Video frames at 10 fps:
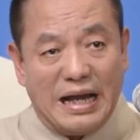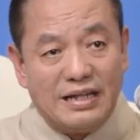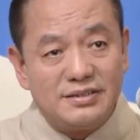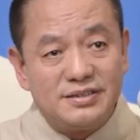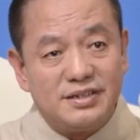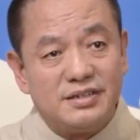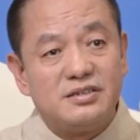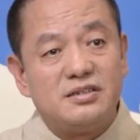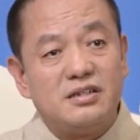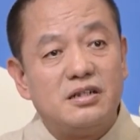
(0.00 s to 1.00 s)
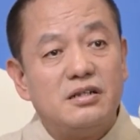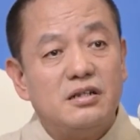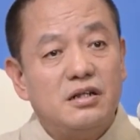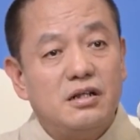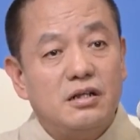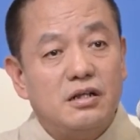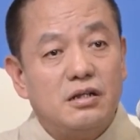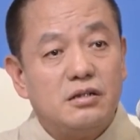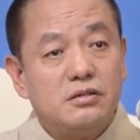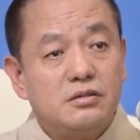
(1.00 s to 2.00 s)
the fatigue and excess heat
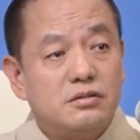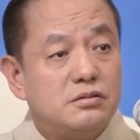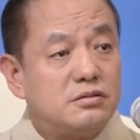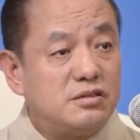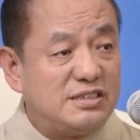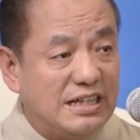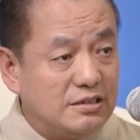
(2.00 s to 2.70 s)
in your body.